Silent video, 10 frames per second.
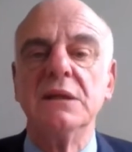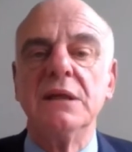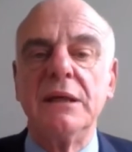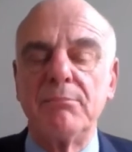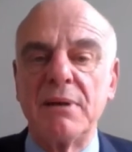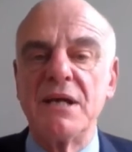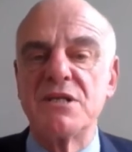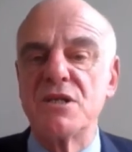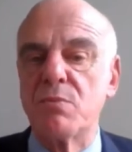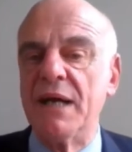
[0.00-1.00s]
in
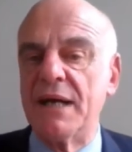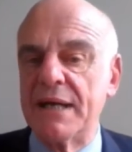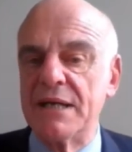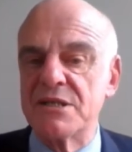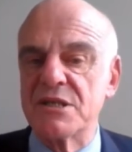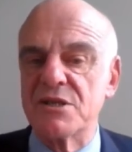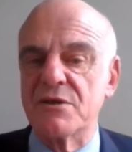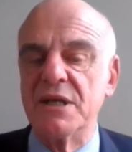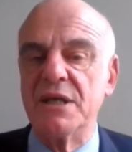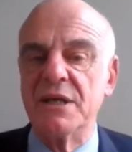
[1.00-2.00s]
places where cancer
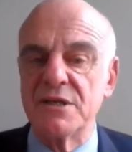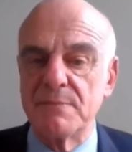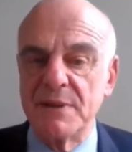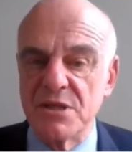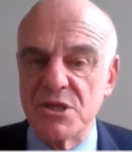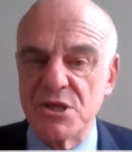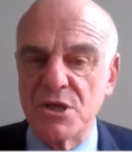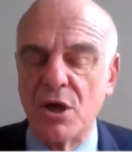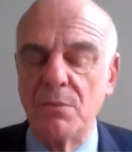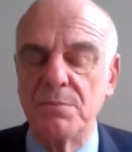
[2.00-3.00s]
screening has been
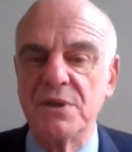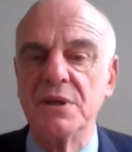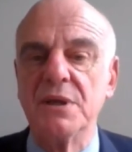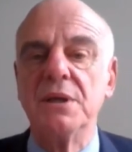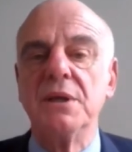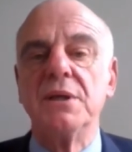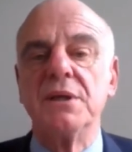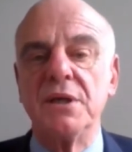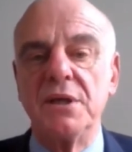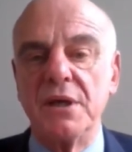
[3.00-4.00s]
stopped, that